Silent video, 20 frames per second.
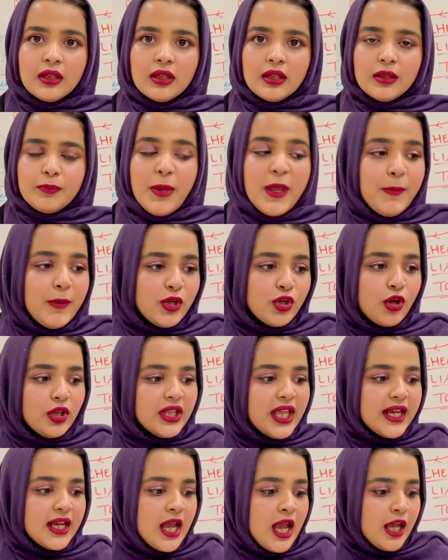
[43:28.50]
People go
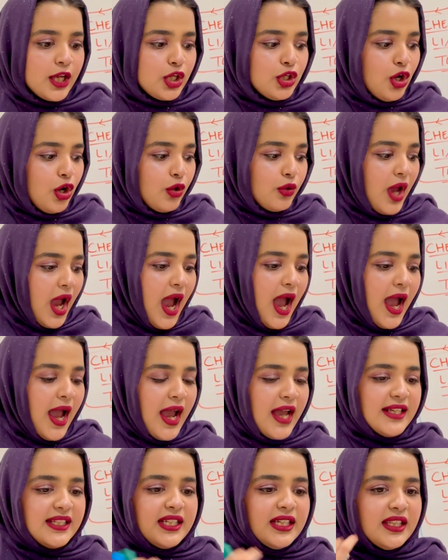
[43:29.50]
like,
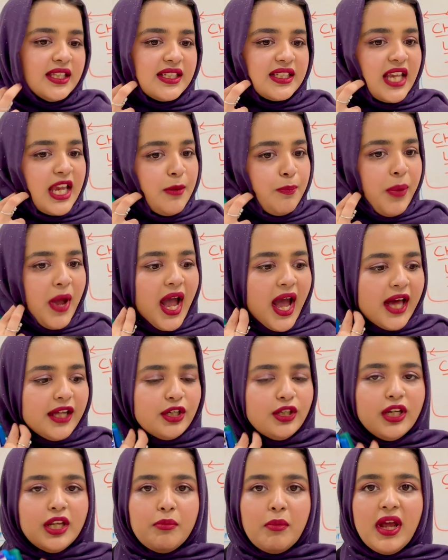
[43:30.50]
I see the same
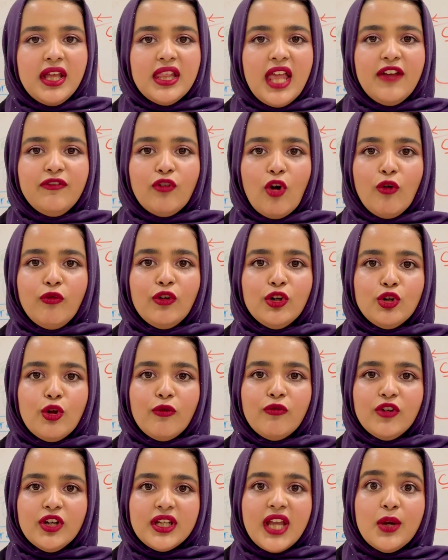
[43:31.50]
pattern in my life over and
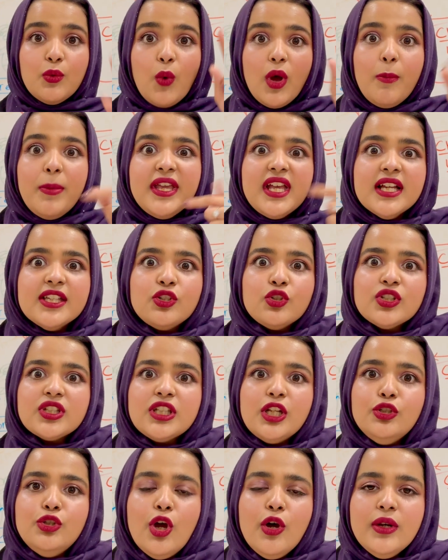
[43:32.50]
over again. Well, because you're
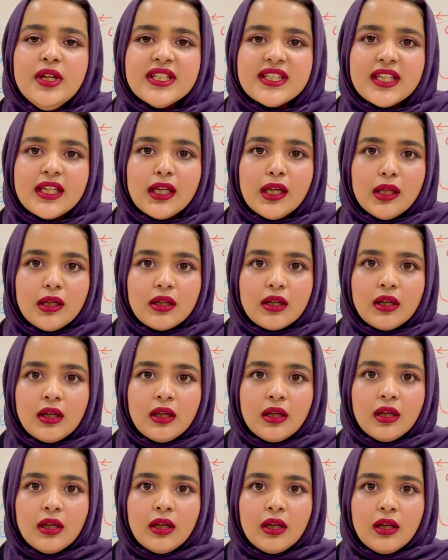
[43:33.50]
still noticing it.
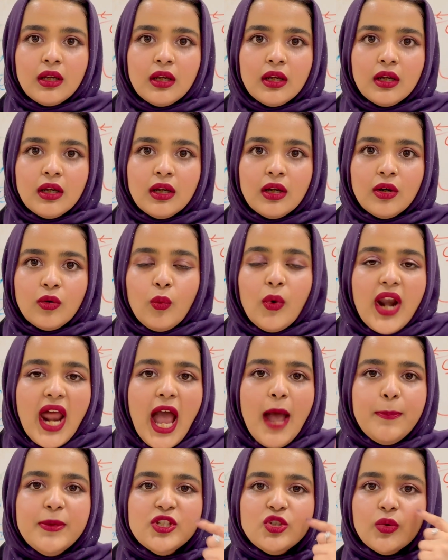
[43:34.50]
What
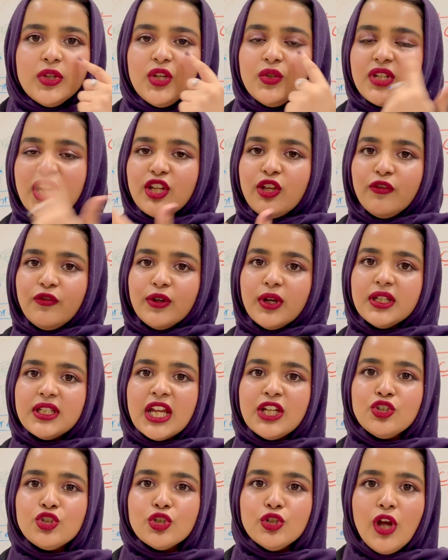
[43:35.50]
happens when you take your
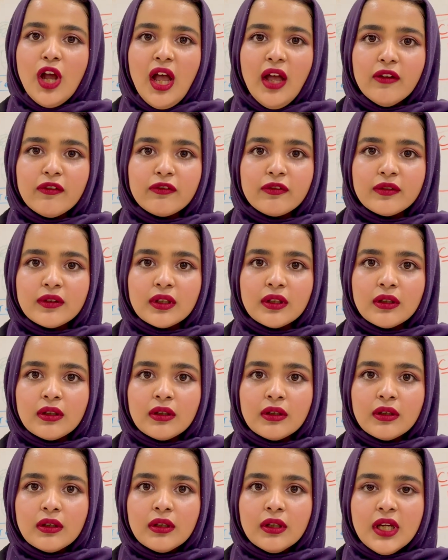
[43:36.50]
attention off?
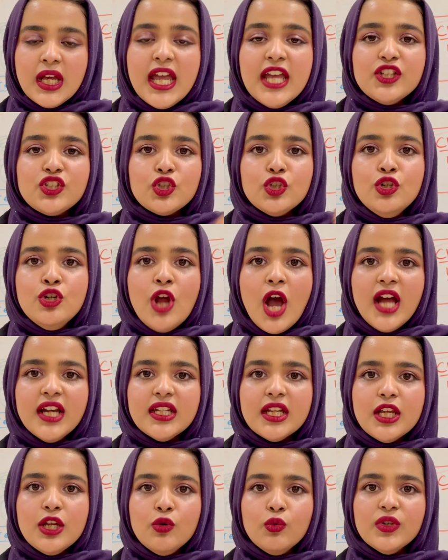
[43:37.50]
It's
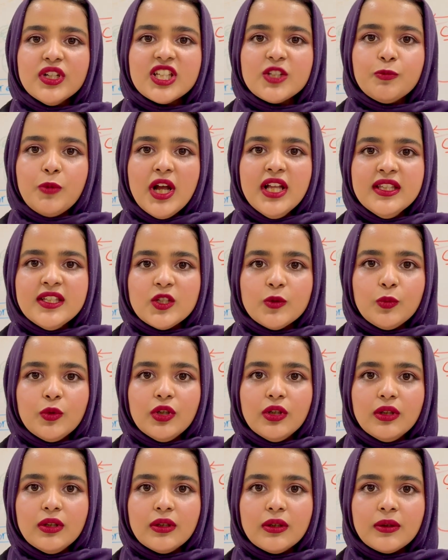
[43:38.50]
not
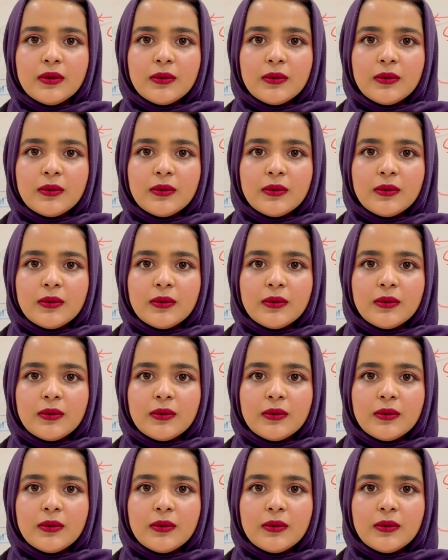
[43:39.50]
irresponsible.